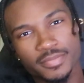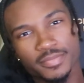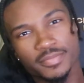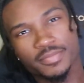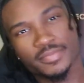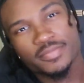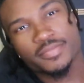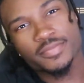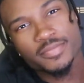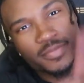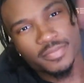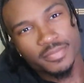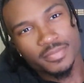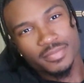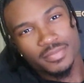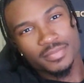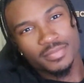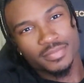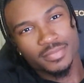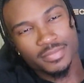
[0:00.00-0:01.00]

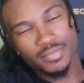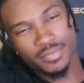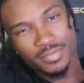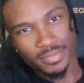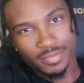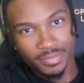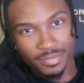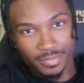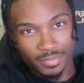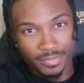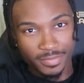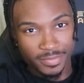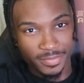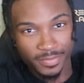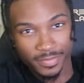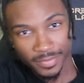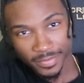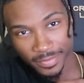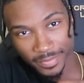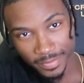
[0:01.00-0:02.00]

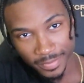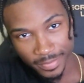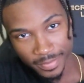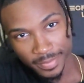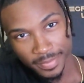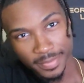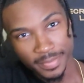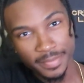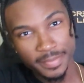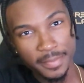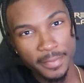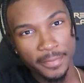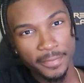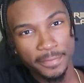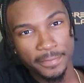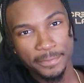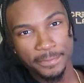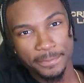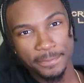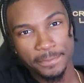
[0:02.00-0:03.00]

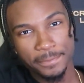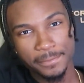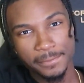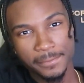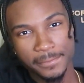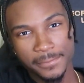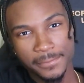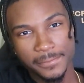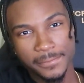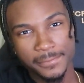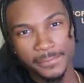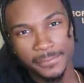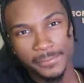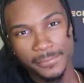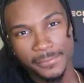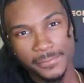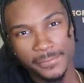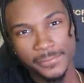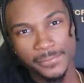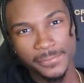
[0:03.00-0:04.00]

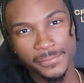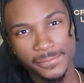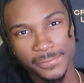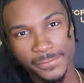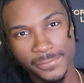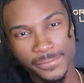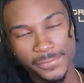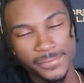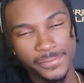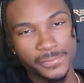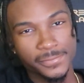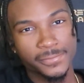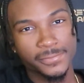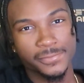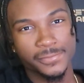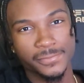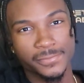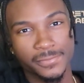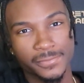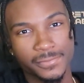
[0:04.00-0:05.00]

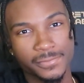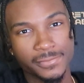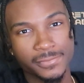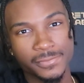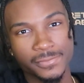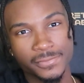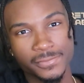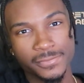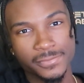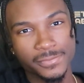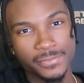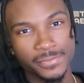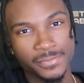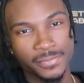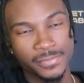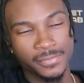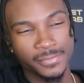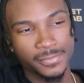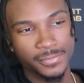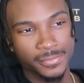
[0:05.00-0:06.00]

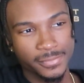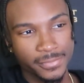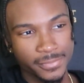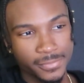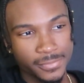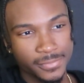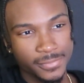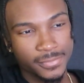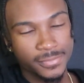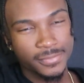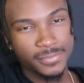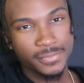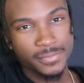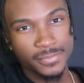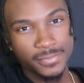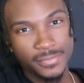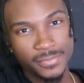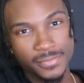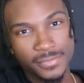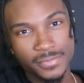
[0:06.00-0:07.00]

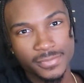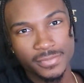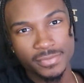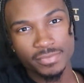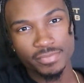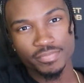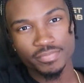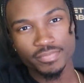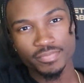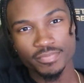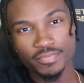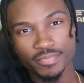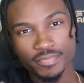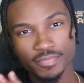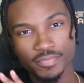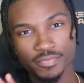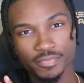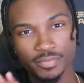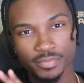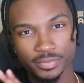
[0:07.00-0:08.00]
(silent)